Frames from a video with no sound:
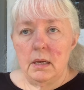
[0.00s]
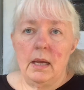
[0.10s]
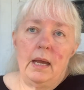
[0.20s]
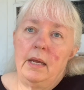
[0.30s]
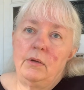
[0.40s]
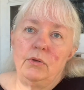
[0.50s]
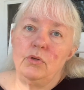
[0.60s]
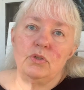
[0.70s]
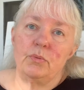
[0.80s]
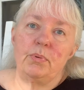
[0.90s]
I don't
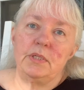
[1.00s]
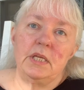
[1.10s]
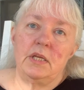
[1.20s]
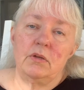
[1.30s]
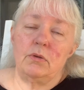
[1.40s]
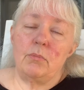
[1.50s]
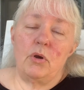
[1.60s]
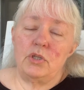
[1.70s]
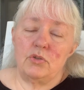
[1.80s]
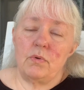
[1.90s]
use a particular
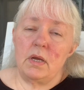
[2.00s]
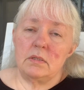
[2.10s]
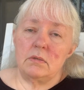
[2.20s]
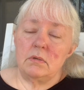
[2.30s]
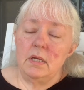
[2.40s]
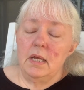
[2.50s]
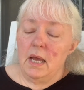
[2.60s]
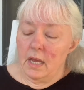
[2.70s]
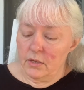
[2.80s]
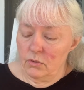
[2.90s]
moisturizer.
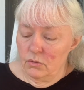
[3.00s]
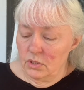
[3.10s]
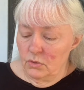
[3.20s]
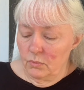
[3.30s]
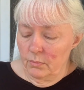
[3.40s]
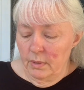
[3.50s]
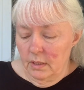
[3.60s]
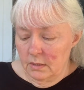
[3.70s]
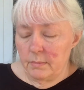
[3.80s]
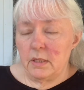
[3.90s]
I use this one
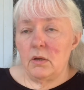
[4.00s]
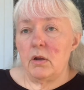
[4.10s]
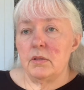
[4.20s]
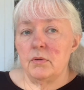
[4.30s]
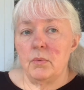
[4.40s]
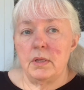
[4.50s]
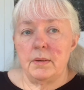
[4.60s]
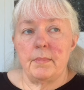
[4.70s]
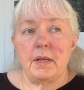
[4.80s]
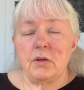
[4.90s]
because the one
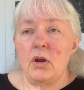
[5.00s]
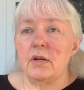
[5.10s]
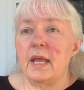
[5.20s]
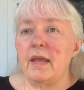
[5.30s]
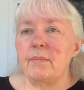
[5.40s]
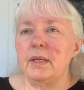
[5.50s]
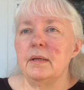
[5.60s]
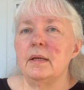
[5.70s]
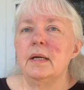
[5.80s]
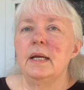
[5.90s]
that my daughter gave me,
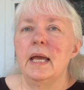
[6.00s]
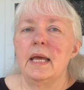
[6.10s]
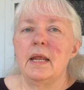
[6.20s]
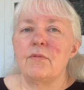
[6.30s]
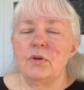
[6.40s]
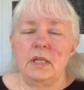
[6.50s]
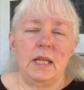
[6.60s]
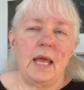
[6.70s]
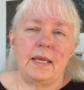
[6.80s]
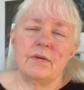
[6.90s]
and I really
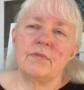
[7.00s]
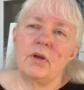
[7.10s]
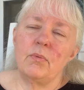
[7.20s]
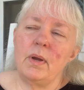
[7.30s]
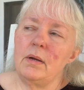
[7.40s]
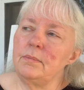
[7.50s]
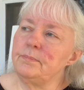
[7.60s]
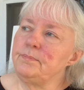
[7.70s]
like it very well.